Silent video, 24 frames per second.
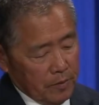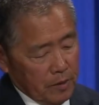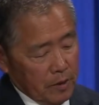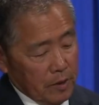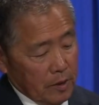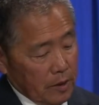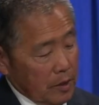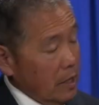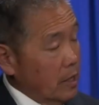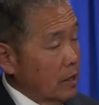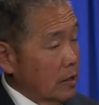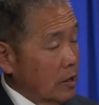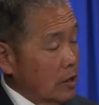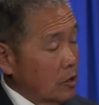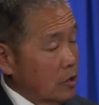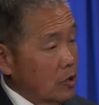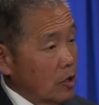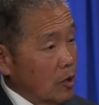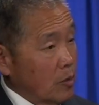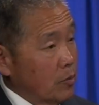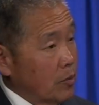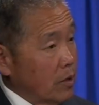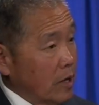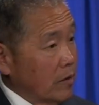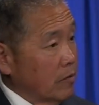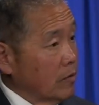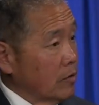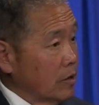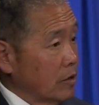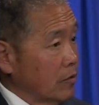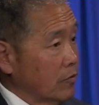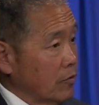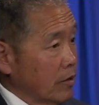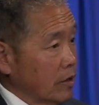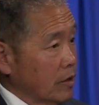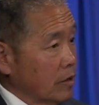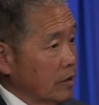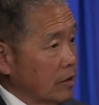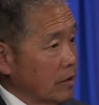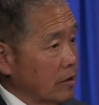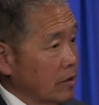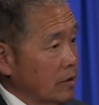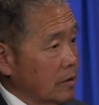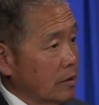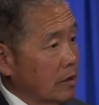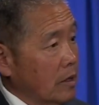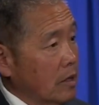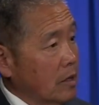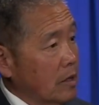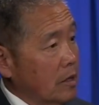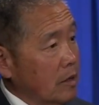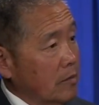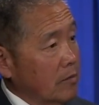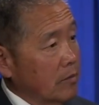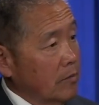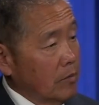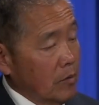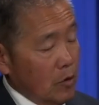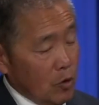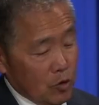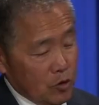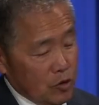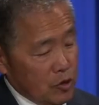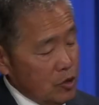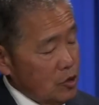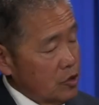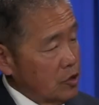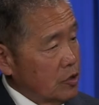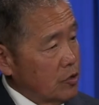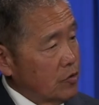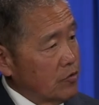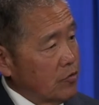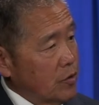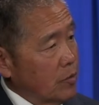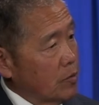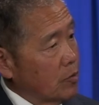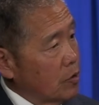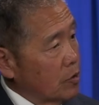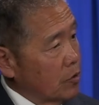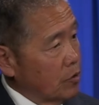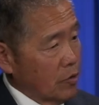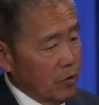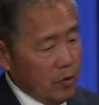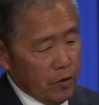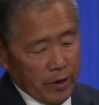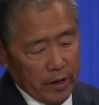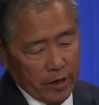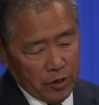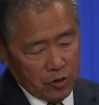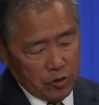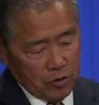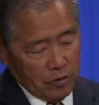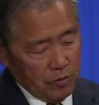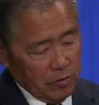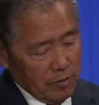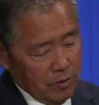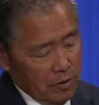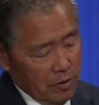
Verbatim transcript: Again, that's all privately funded. yes, uh, sir. No assistance from Rotary International.